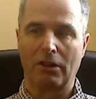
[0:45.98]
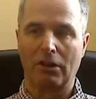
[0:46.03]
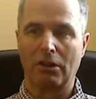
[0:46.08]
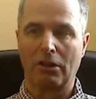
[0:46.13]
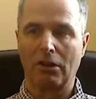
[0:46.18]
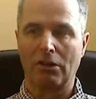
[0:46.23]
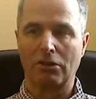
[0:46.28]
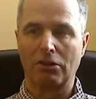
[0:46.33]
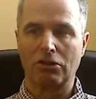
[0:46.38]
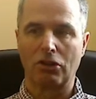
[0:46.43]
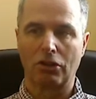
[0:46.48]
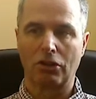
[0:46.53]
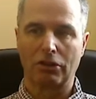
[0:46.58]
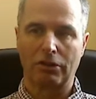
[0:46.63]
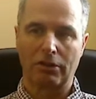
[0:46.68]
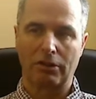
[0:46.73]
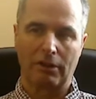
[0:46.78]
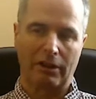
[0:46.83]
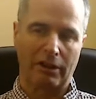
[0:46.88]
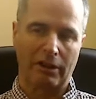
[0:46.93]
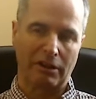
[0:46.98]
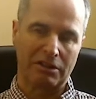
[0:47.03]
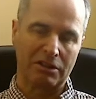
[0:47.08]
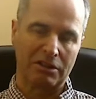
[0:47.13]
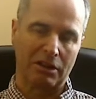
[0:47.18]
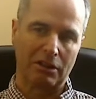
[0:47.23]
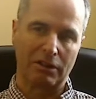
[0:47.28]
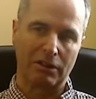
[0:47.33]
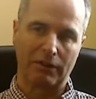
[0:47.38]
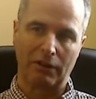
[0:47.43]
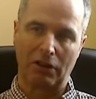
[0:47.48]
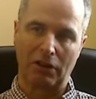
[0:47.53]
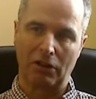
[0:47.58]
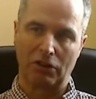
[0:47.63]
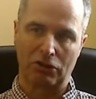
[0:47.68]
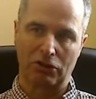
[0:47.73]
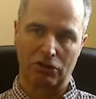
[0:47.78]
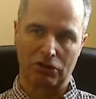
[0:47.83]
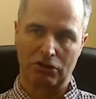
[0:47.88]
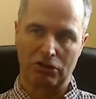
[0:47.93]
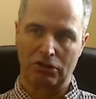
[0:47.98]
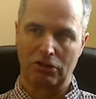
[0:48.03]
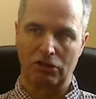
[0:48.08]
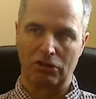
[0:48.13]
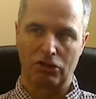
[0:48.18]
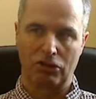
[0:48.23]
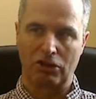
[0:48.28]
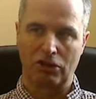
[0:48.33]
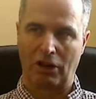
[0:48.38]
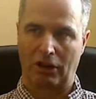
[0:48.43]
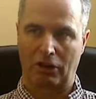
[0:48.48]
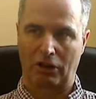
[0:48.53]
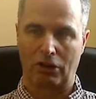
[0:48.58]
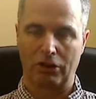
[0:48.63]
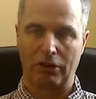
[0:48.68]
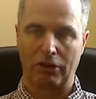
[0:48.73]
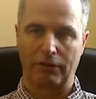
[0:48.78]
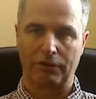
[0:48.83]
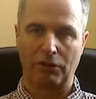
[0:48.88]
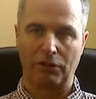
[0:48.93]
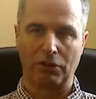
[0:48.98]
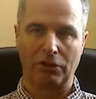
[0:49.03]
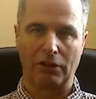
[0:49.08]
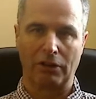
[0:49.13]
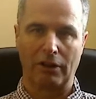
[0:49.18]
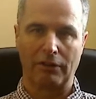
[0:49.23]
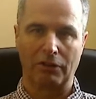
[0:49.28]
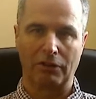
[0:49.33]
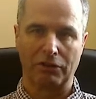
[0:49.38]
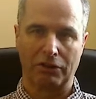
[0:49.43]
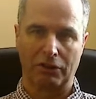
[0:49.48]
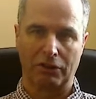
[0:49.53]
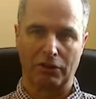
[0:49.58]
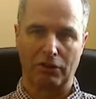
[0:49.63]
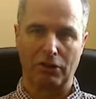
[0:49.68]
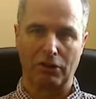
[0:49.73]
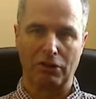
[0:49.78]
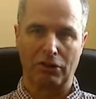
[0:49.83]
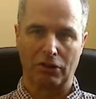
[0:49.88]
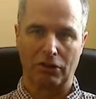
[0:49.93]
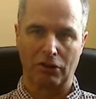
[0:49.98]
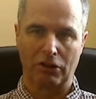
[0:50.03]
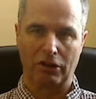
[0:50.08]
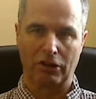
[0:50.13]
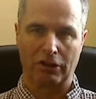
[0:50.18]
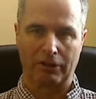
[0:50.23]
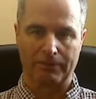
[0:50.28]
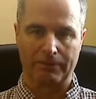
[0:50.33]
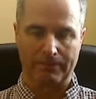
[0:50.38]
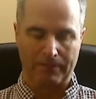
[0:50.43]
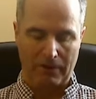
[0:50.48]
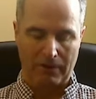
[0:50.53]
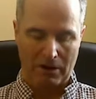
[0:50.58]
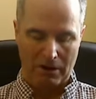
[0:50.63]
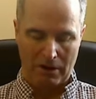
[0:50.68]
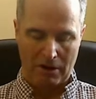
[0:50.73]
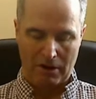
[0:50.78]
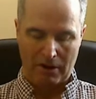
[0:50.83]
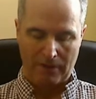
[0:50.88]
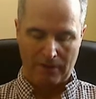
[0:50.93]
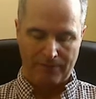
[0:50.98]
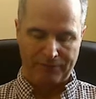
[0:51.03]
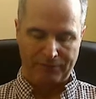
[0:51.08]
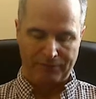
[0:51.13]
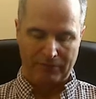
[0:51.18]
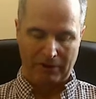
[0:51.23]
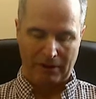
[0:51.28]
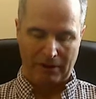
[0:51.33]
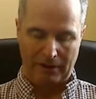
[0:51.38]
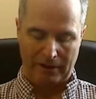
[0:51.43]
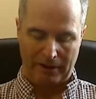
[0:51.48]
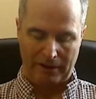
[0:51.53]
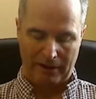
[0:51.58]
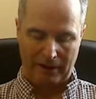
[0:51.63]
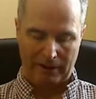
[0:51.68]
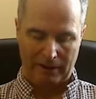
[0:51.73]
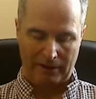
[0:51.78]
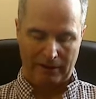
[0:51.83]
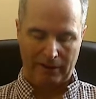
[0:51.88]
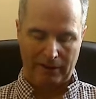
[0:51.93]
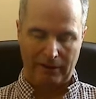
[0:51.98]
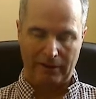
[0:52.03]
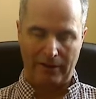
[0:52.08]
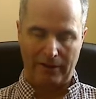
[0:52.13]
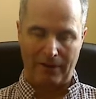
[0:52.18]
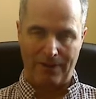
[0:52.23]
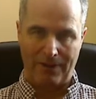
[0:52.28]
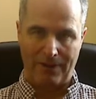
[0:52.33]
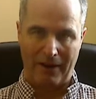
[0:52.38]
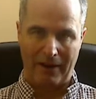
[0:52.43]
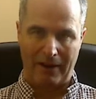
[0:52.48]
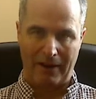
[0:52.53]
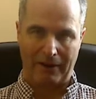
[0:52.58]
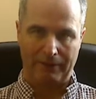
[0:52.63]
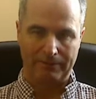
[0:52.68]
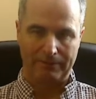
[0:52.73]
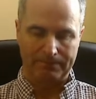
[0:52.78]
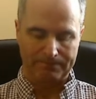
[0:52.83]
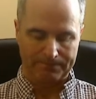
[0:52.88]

So, like I say in the video, just check all your fluid levels underneath your hood, and then,